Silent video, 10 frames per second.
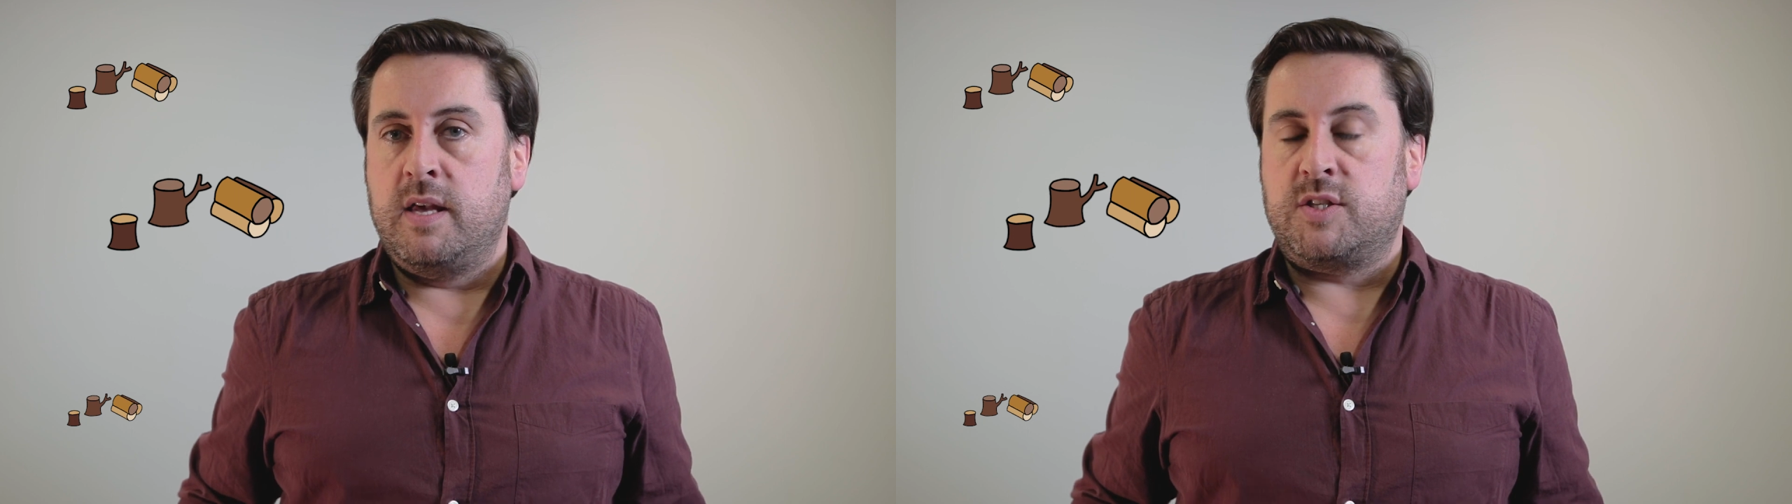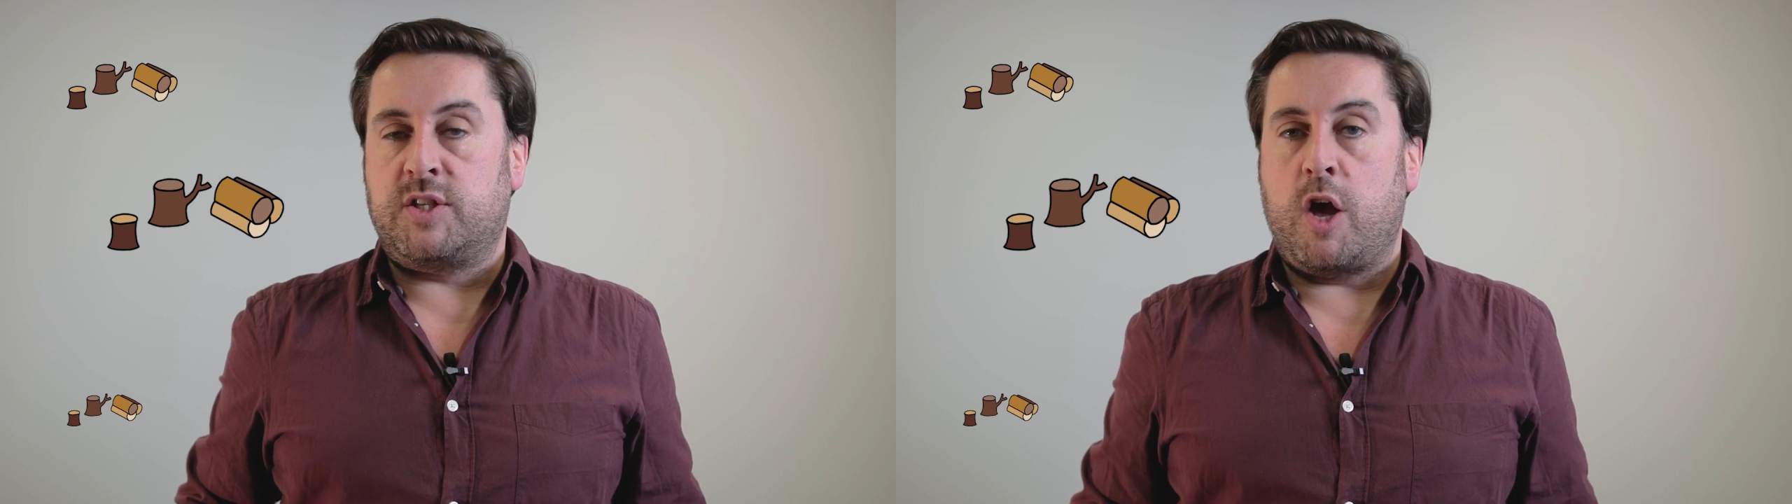
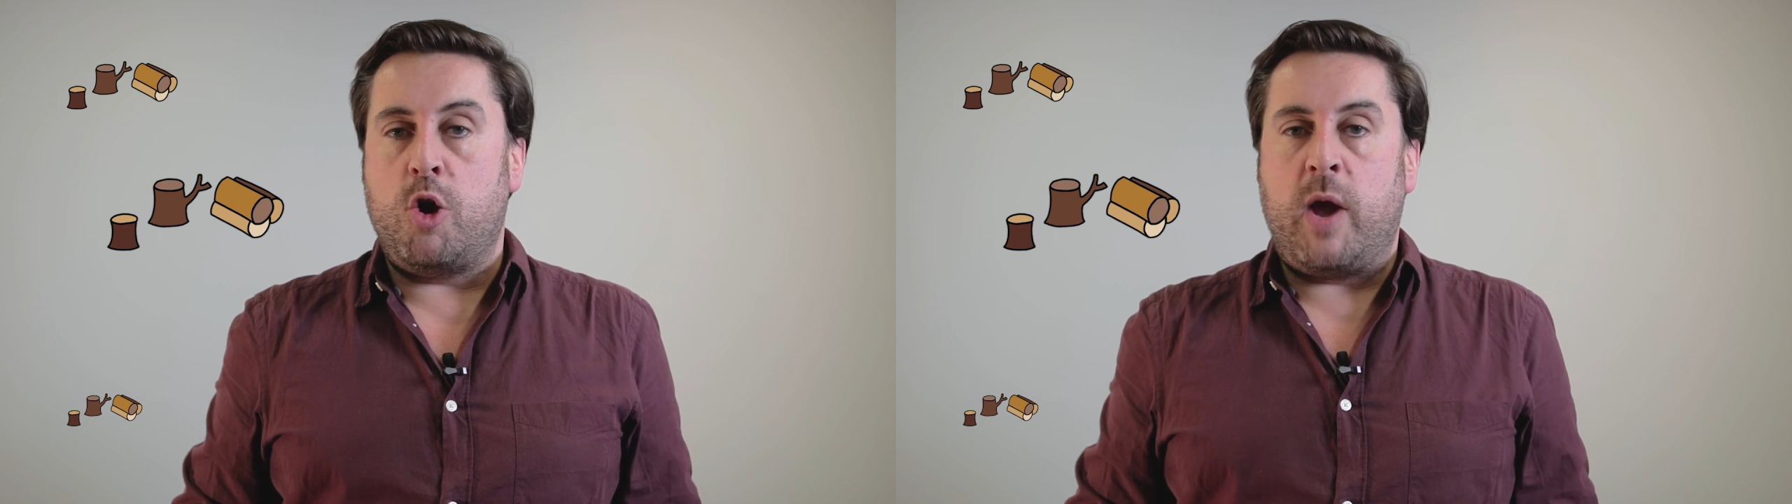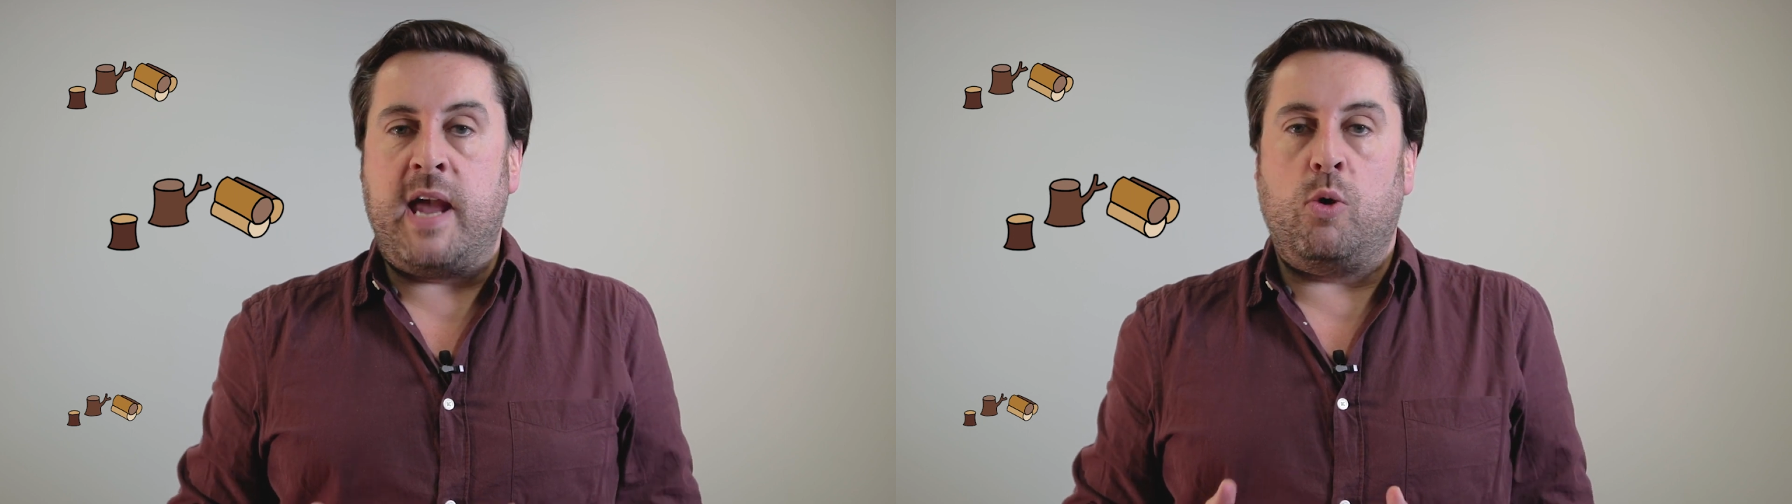
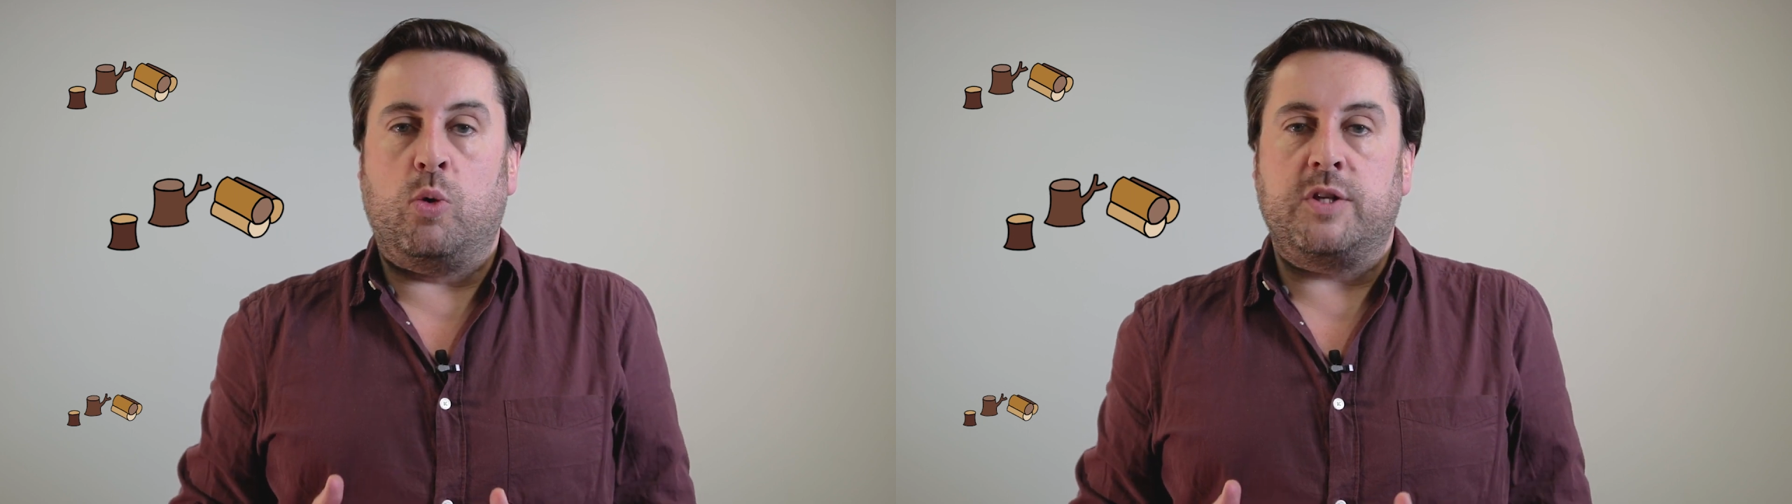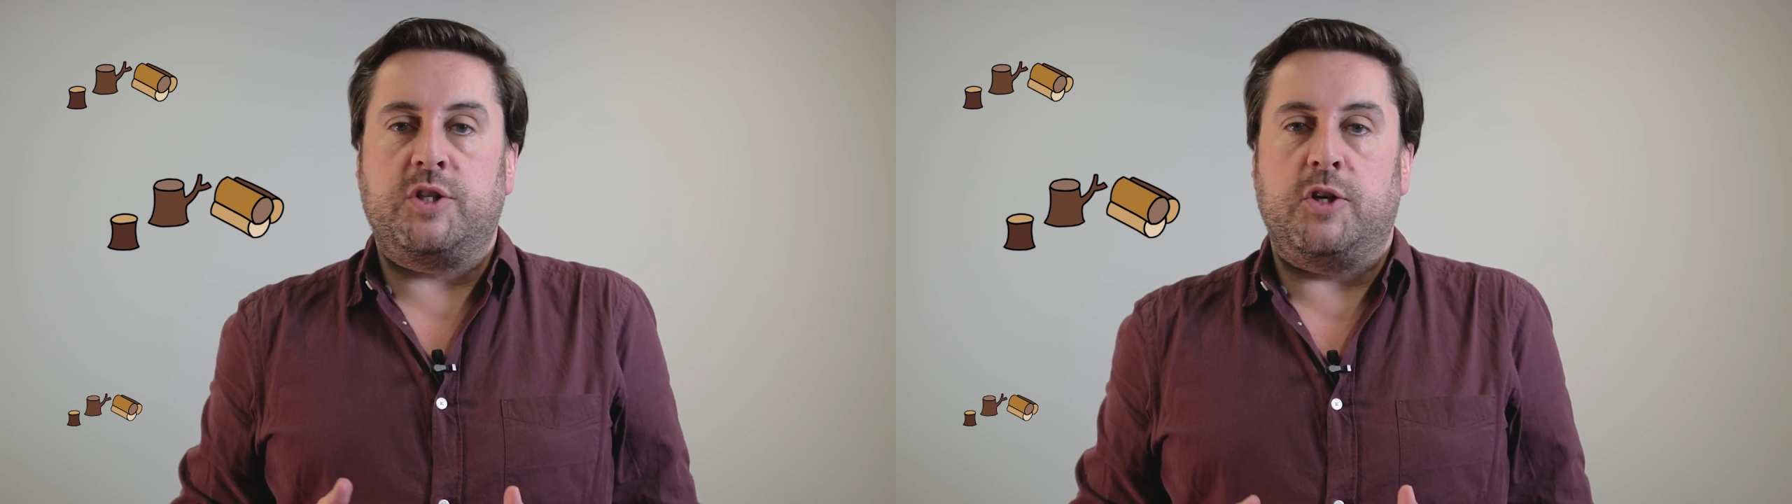So in
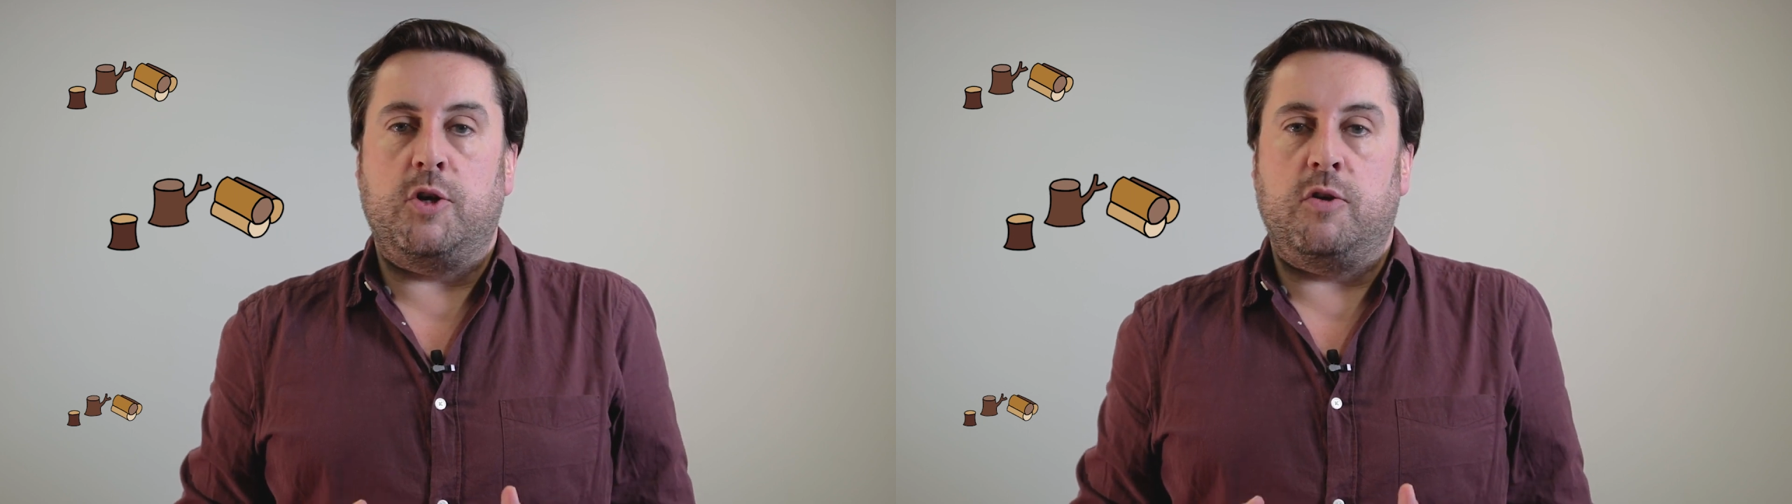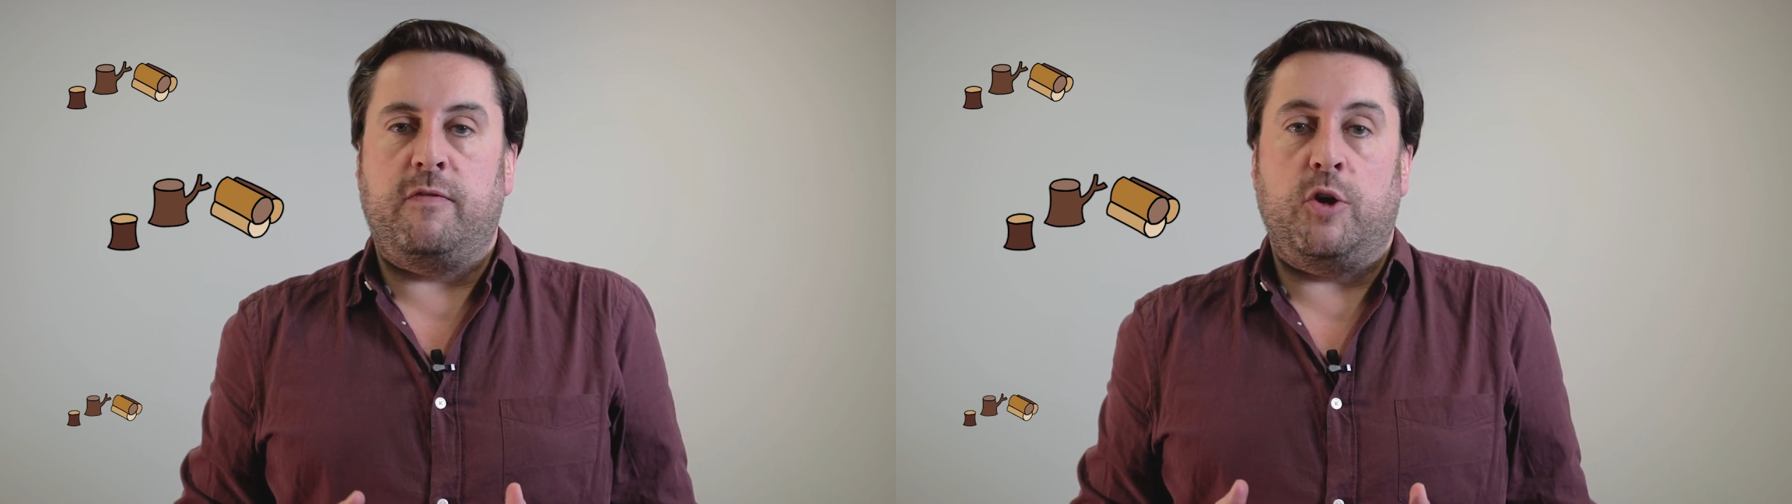order
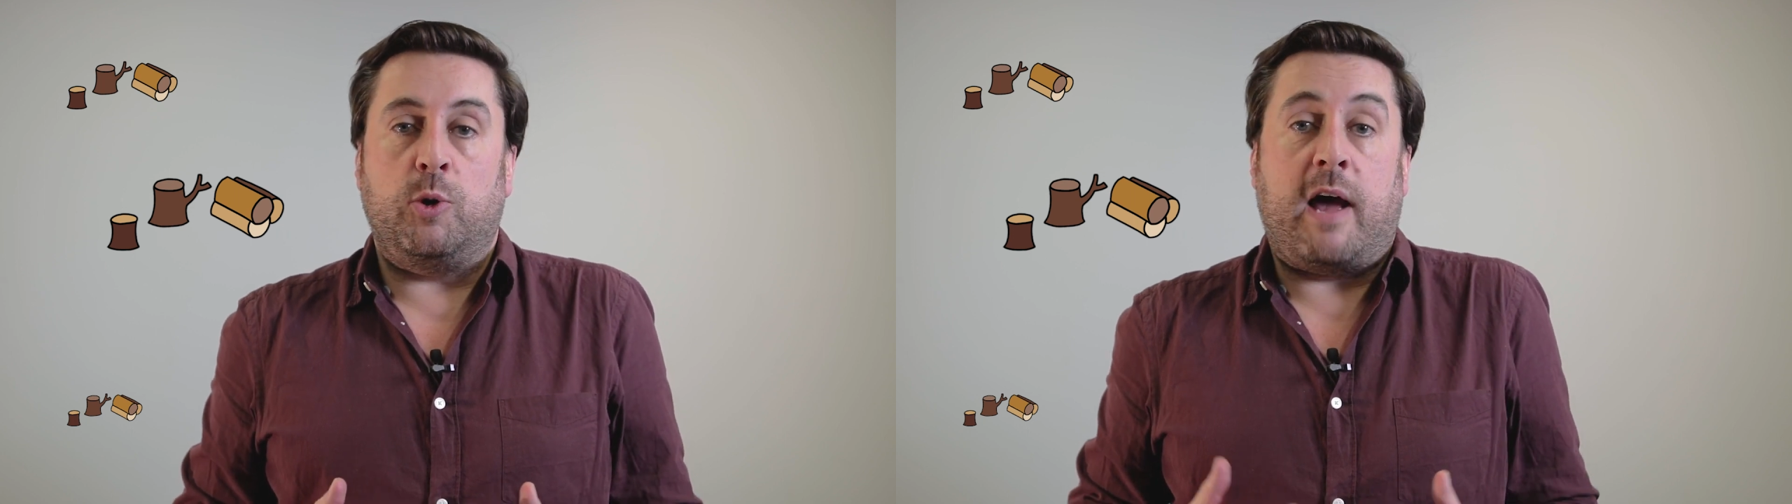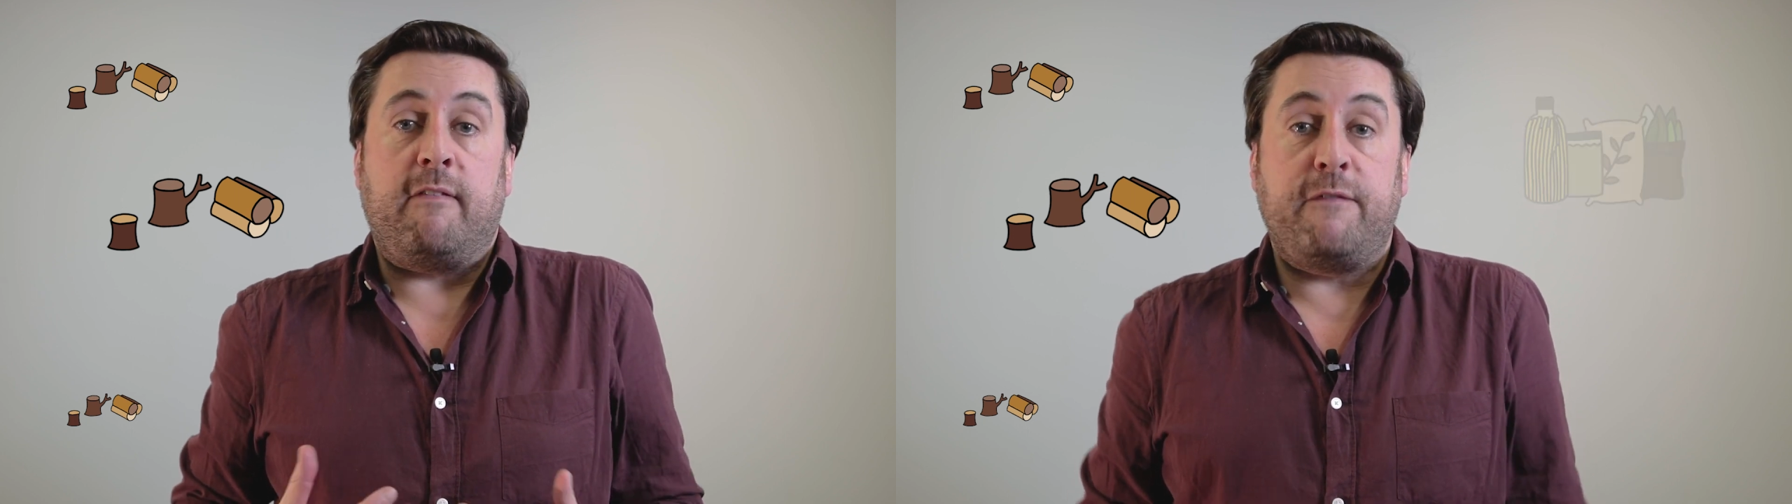to fuel our